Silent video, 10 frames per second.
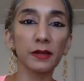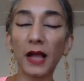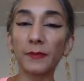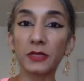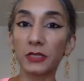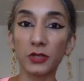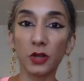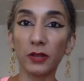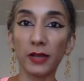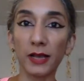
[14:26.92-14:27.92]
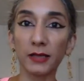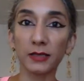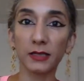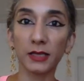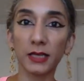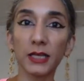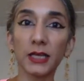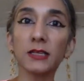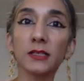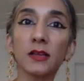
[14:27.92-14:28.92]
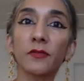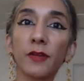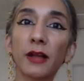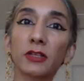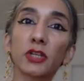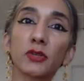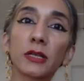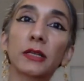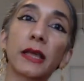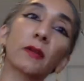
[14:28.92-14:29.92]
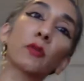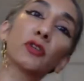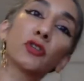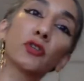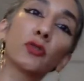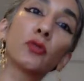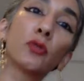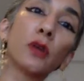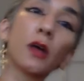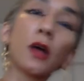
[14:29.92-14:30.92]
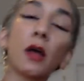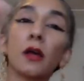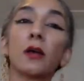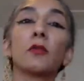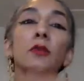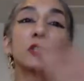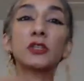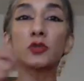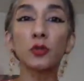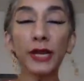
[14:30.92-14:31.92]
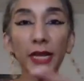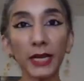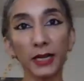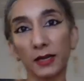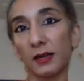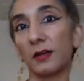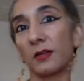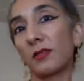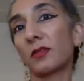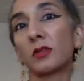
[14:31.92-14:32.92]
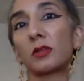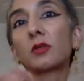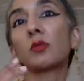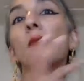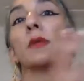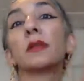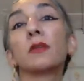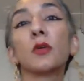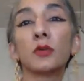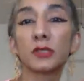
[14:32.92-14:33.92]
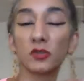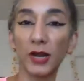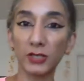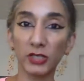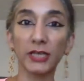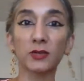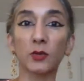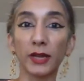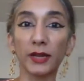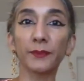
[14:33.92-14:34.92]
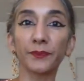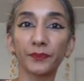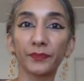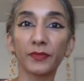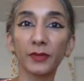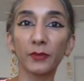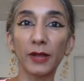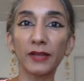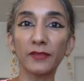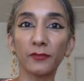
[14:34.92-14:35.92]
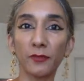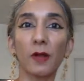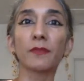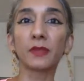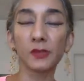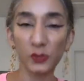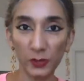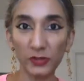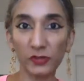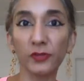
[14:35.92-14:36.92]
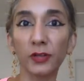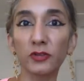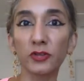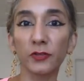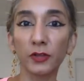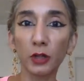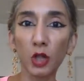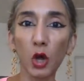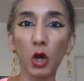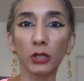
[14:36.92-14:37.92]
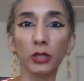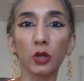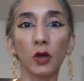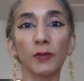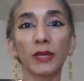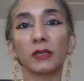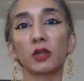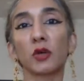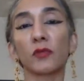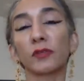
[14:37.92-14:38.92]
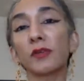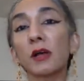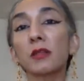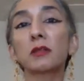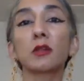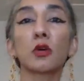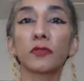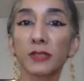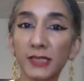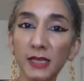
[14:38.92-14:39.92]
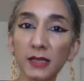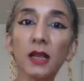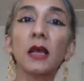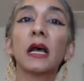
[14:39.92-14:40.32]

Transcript: Hamlet is not that. He is, in fact, using language to restrain the woman who is trying to get away, right, from the stringent function of the law being the law of the father, the law of the son,